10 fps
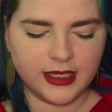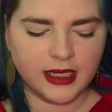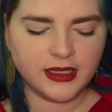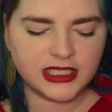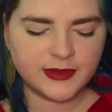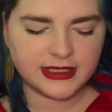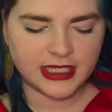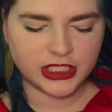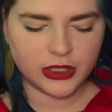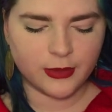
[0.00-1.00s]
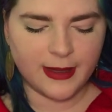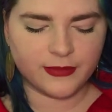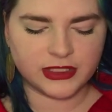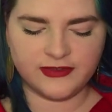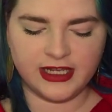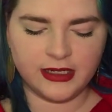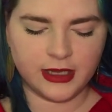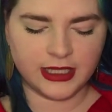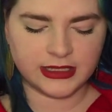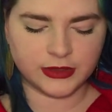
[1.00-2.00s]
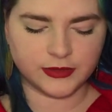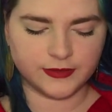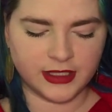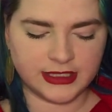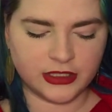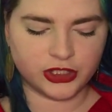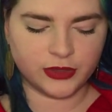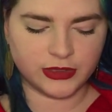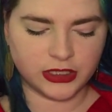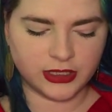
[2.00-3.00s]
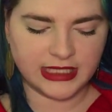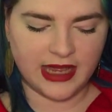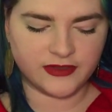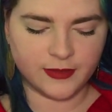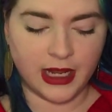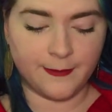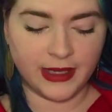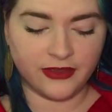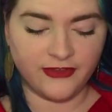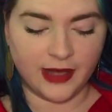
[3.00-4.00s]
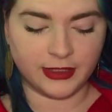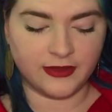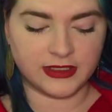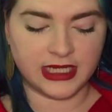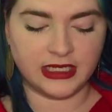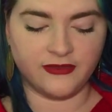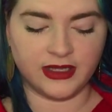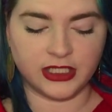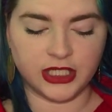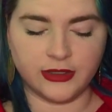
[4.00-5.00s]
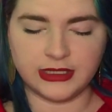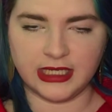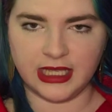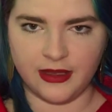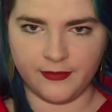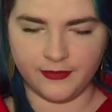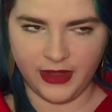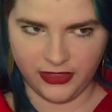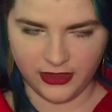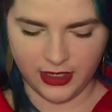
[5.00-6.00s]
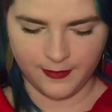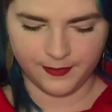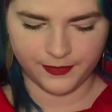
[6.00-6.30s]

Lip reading: Elizabeth said she remembers very little until she was looked after by a big family in the tiny village outside Bethlehem.